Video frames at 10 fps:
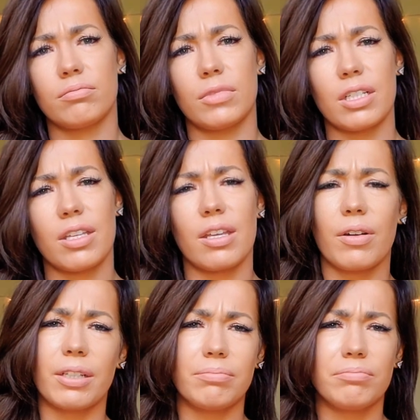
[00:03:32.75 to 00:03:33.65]
Did I say that
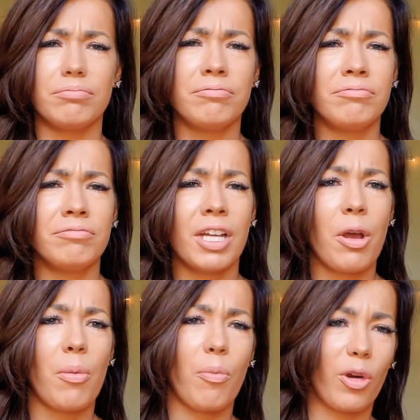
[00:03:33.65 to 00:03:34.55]
right?
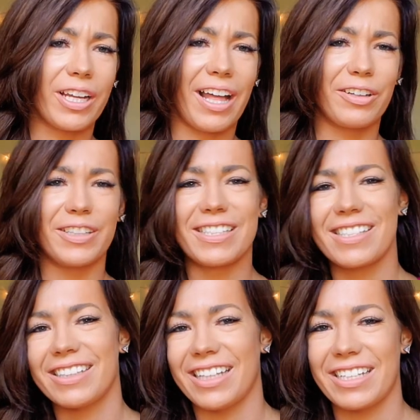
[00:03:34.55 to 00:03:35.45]
More calories,
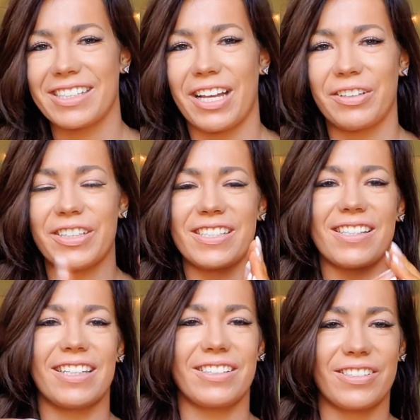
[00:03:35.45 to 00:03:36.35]
less calories.
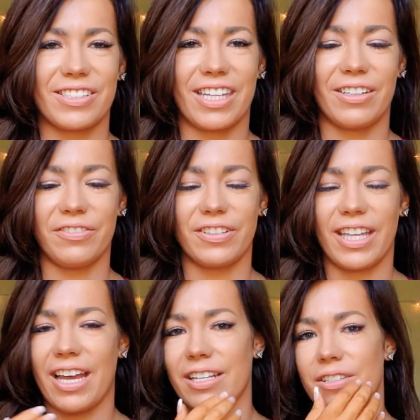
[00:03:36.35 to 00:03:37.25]
There's your scale for
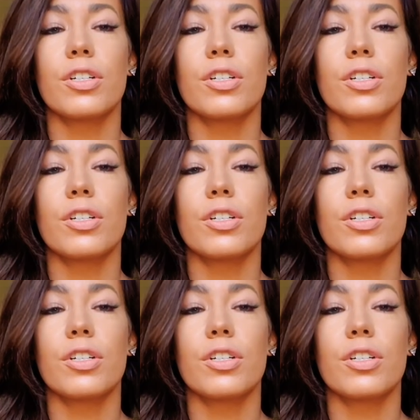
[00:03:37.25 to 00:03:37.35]
that.